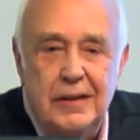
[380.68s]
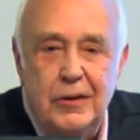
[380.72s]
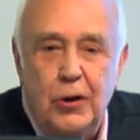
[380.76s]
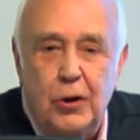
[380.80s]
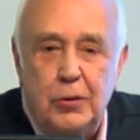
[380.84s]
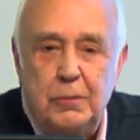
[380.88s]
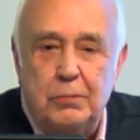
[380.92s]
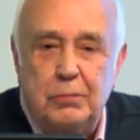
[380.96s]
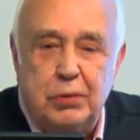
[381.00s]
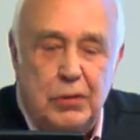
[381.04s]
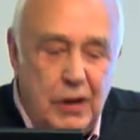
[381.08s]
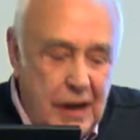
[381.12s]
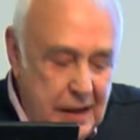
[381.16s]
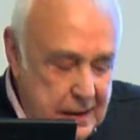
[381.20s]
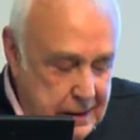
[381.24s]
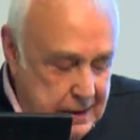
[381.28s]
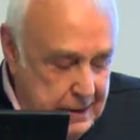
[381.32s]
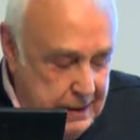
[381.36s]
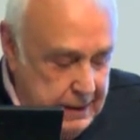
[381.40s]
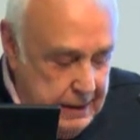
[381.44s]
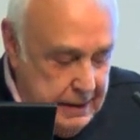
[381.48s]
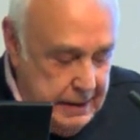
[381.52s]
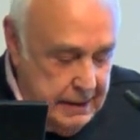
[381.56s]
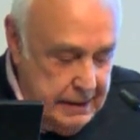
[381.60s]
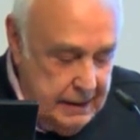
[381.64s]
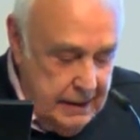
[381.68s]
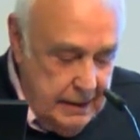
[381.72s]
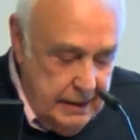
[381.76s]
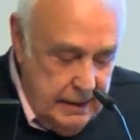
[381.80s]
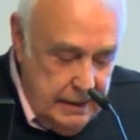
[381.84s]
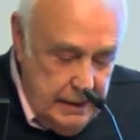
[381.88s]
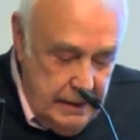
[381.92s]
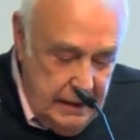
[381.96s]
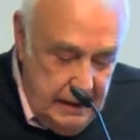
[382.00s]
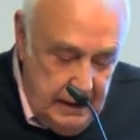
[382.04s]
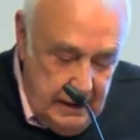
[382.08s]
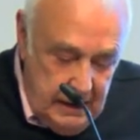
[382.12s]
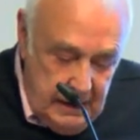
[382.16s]
not prices,
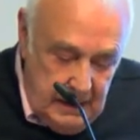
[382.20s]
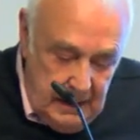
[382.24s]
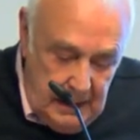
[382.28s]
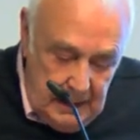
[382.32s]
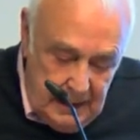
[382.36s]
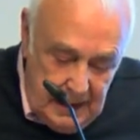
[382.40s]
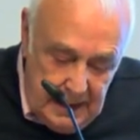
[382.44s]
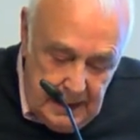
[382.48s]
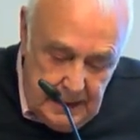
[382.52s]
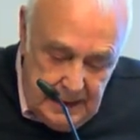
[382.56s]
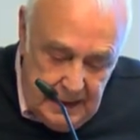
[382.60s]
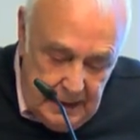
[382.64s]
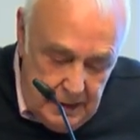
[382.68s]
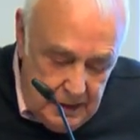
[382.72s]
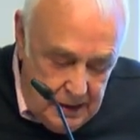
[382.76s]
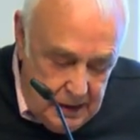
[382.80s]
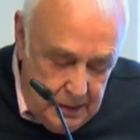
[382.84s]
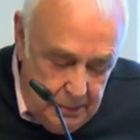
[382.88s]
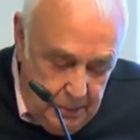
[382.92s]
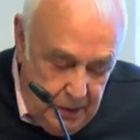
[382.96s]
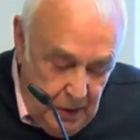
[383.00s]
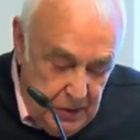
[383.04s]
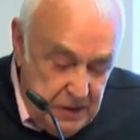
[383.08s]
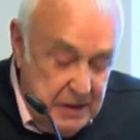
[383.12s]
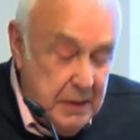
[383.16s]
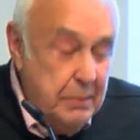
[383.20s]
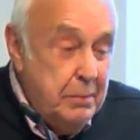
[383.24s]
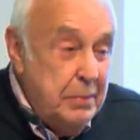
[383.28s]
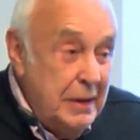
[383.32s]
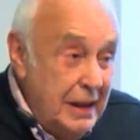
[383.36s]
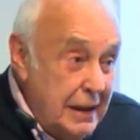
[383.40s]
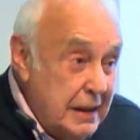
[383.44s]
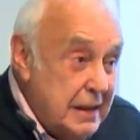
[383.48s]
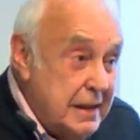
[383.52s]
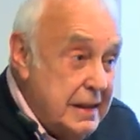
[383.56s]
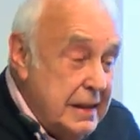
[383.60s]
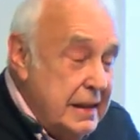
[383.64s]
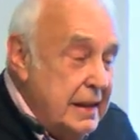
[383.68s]
leading to the
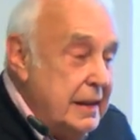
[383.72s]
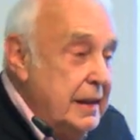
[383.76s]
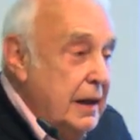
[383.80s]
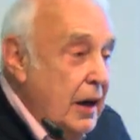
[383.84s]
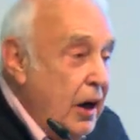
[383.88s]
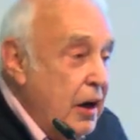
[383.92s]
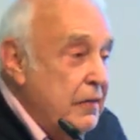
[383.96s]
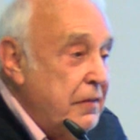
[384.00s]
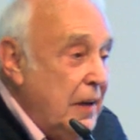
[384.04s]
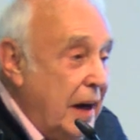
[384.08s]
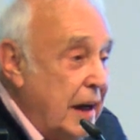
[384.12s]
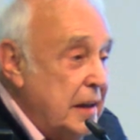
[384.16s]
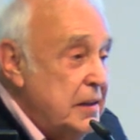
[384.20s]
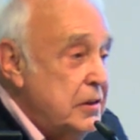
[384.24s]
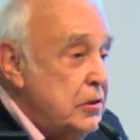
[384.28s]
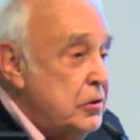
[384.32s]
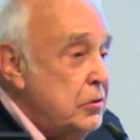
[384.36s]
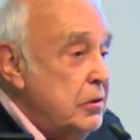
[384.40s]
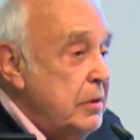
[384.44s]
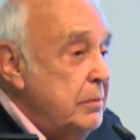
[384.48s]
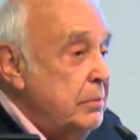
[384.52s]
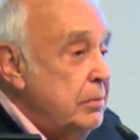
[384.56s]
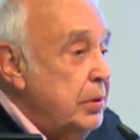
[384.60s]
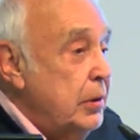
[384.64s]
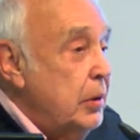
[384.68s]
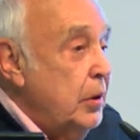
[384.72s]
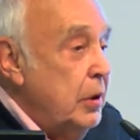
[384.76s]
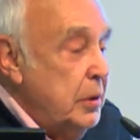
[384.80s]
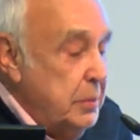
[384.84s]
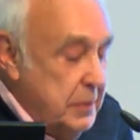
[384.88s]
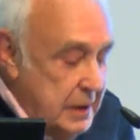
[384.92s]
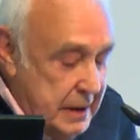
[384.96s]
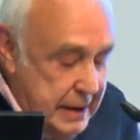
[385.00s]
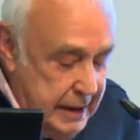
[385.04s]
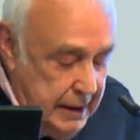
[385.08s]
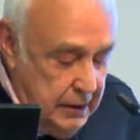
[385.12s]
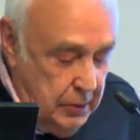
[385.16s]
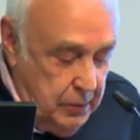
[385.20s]
possibility of
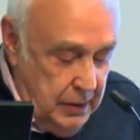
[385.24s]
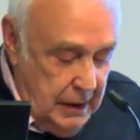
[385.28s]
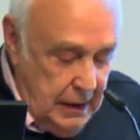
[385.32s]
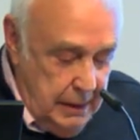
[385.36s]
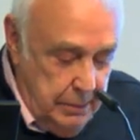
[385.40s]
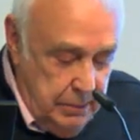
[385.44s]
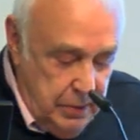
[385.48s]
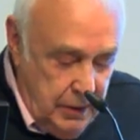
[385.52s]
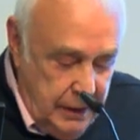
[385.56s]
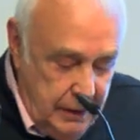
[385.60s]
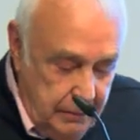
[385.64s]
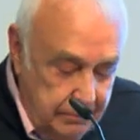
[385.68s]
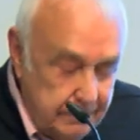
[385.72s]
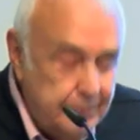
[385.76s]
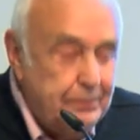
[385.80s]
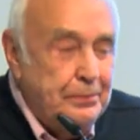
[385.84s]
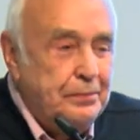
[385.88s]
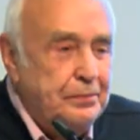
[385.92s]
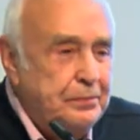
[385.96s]
underemployment equilibrium.